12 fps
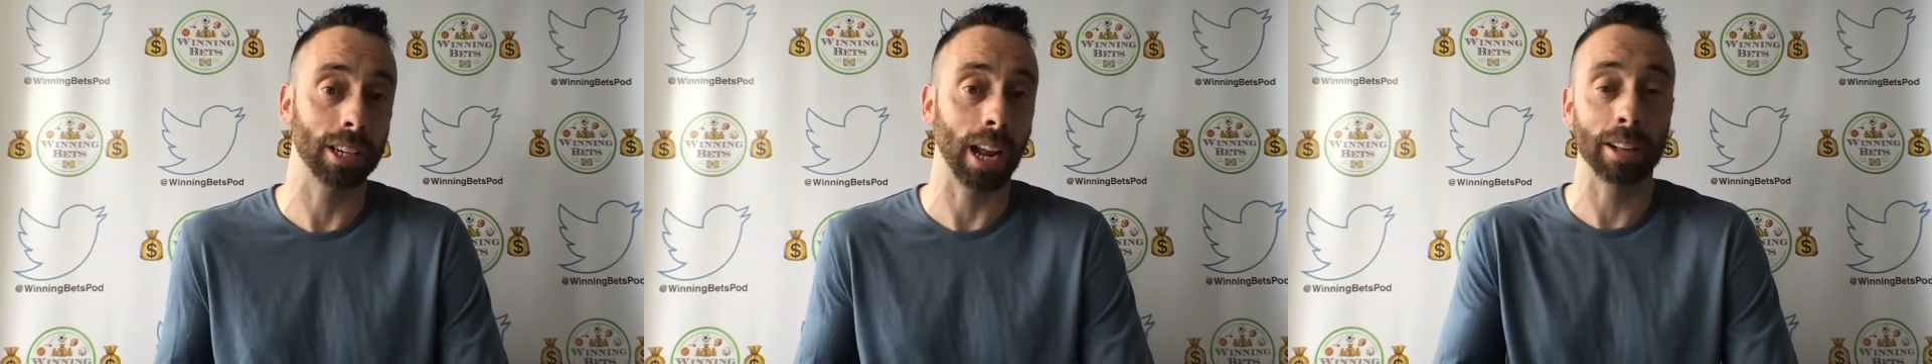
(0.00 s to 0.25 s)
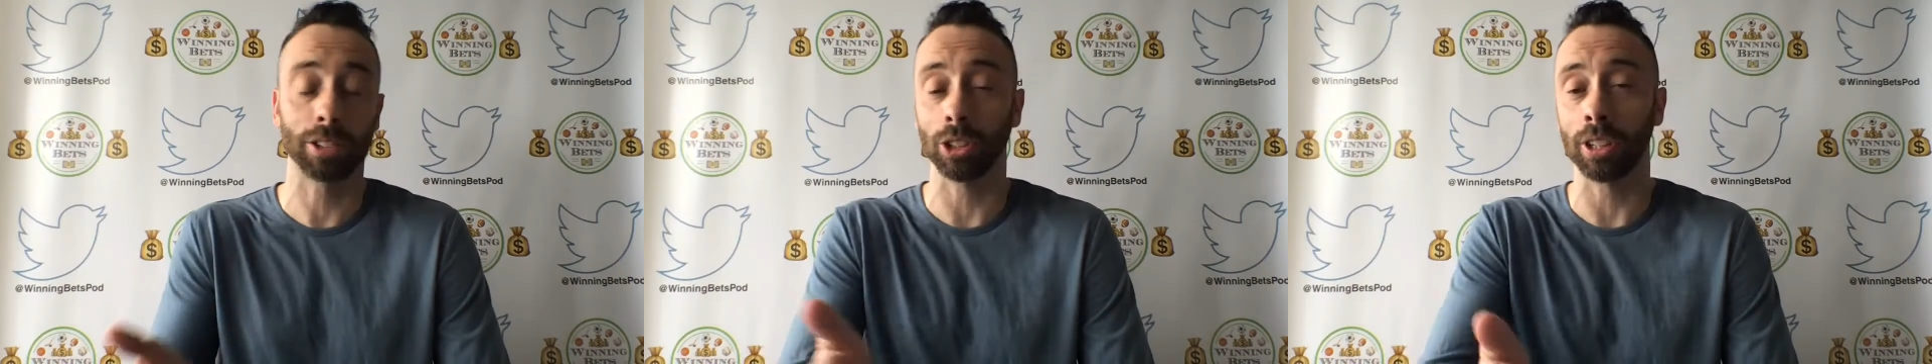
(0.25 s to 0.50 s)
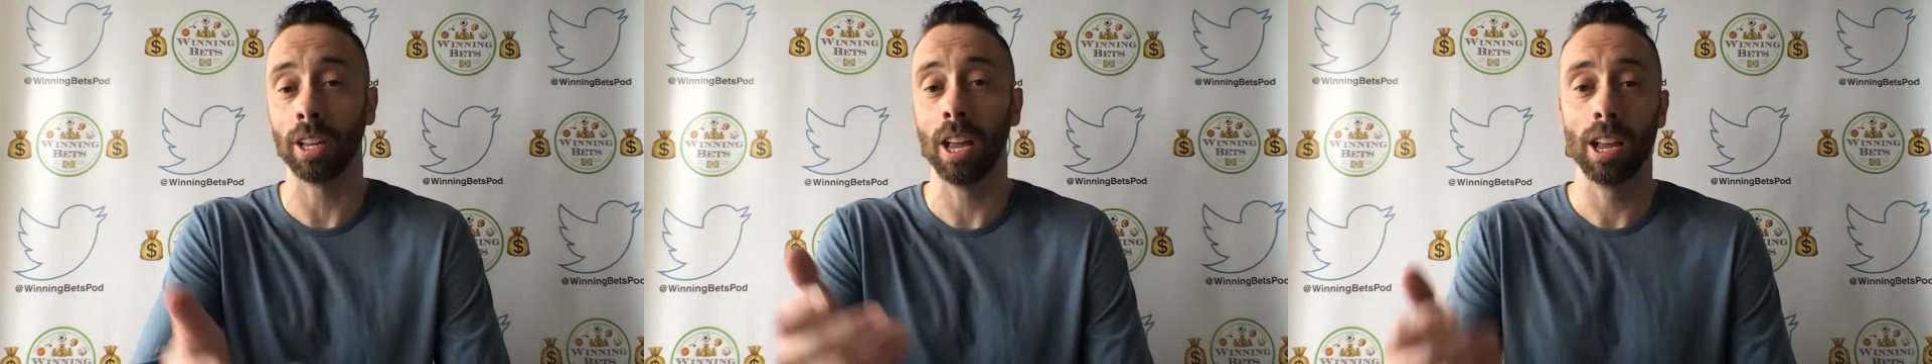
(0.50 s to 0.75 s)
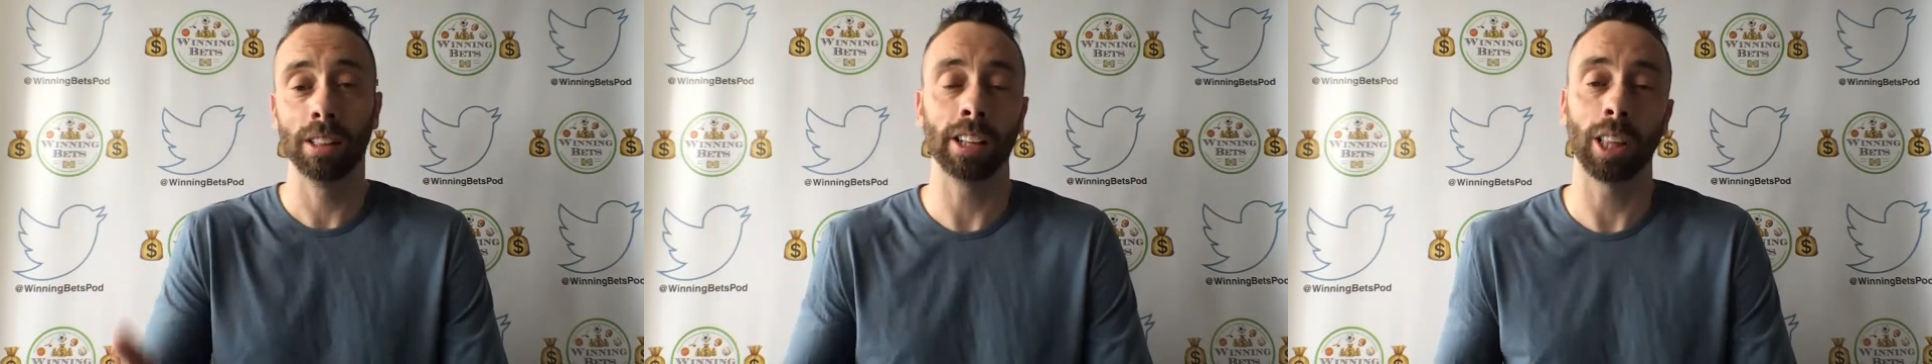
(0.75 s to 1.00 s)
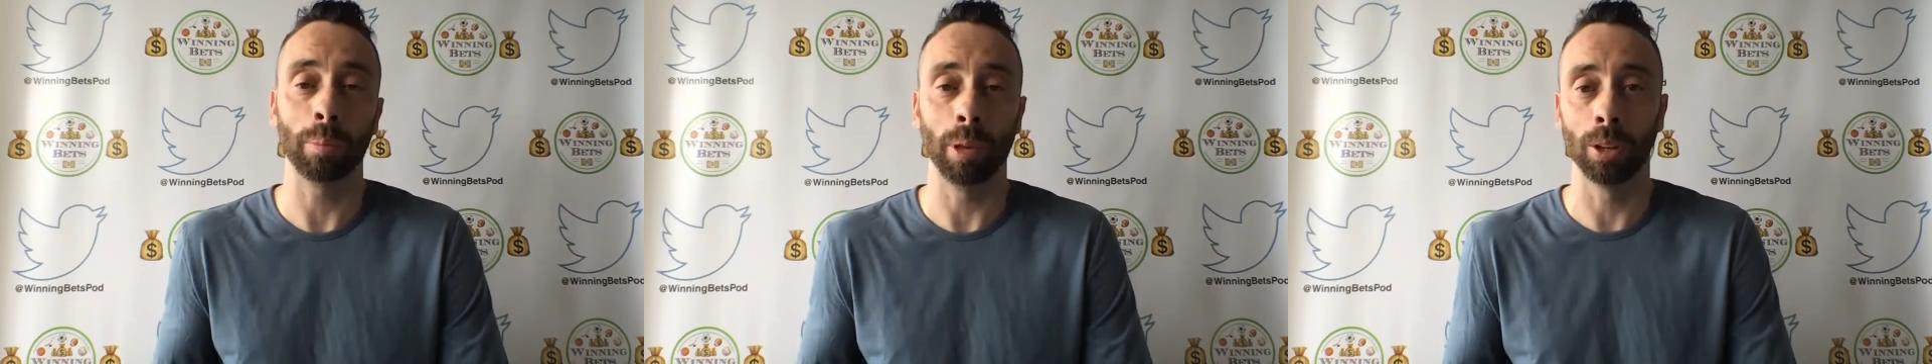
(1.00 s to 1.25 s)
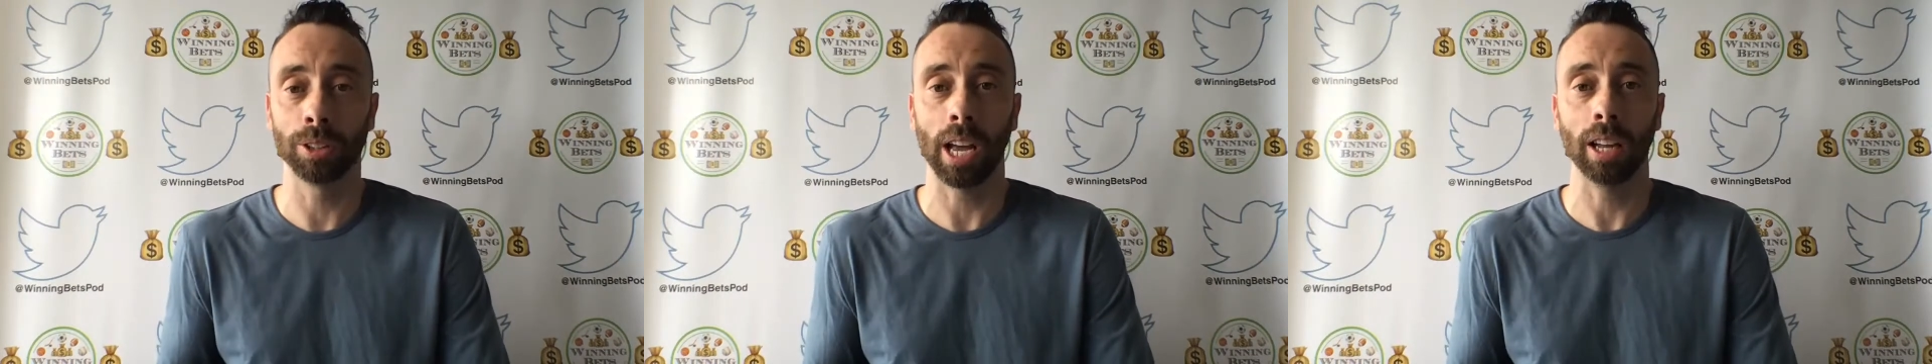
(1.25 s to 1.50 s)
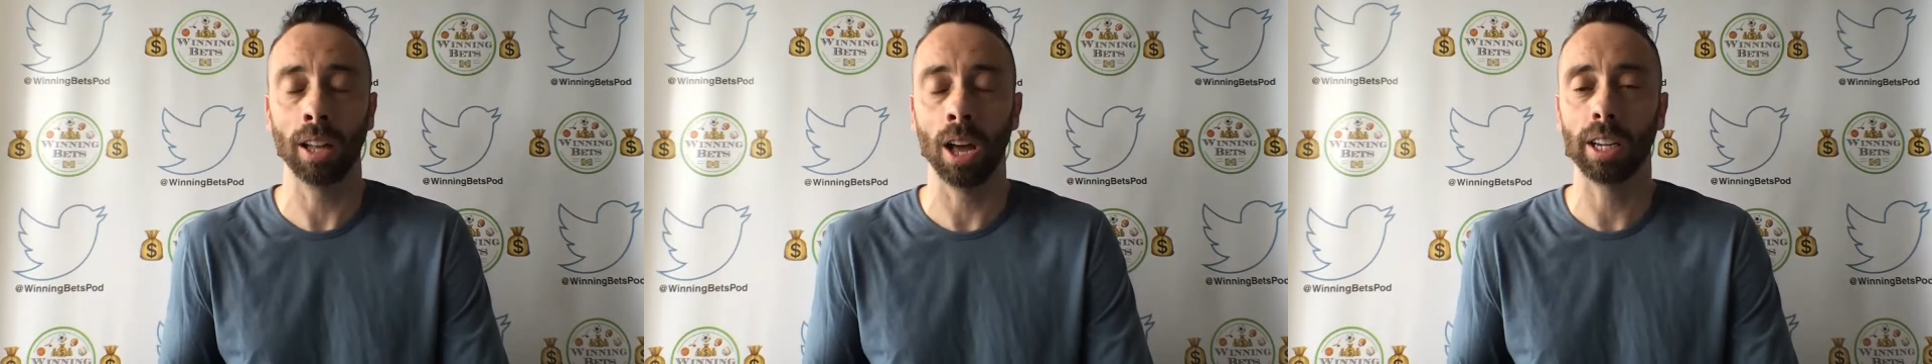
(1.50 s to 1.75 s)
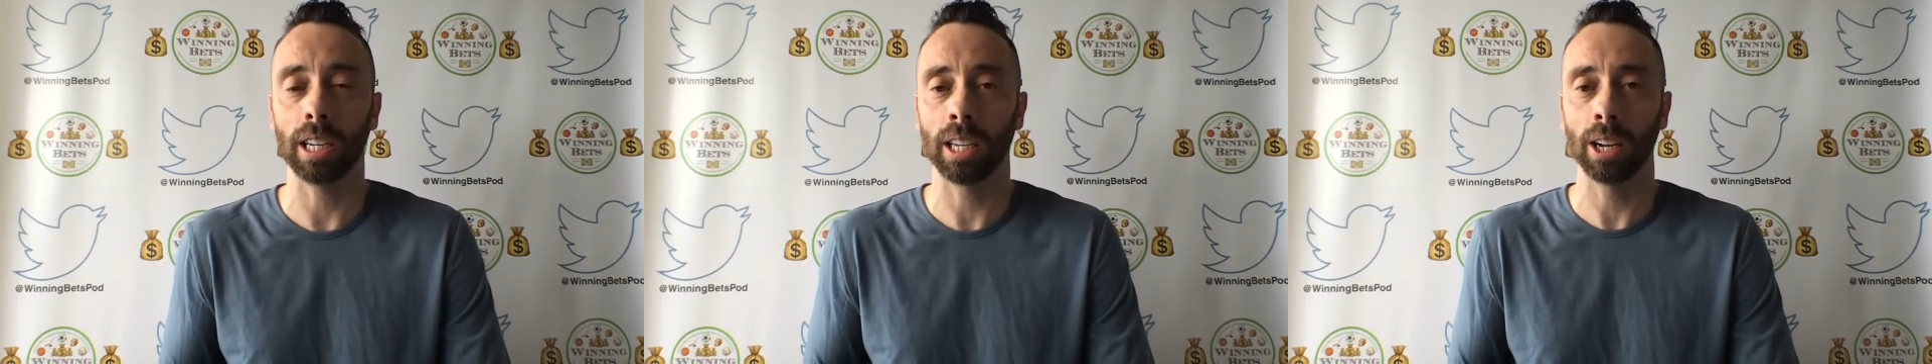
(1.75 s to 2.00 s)
I actually think the Bills got
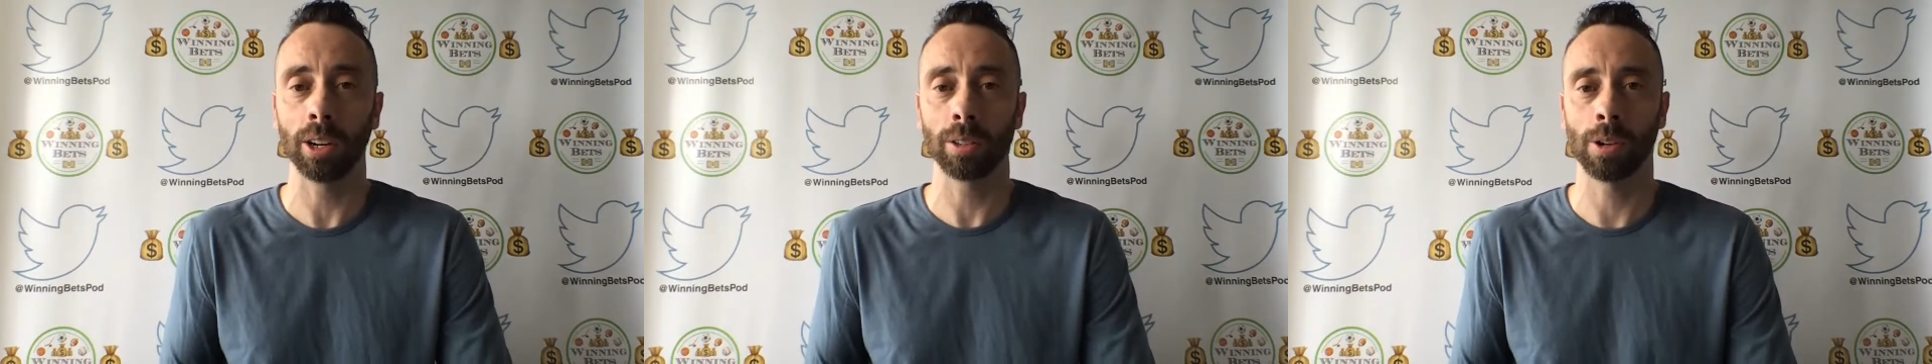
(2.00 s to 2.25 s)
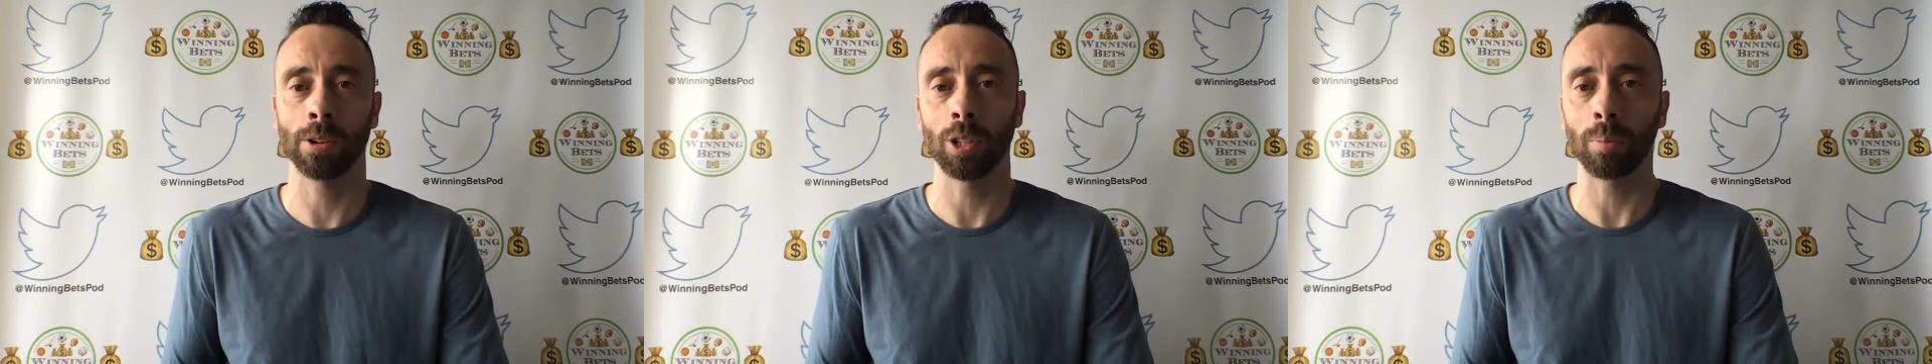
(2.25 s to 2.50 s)
lucky here in terms of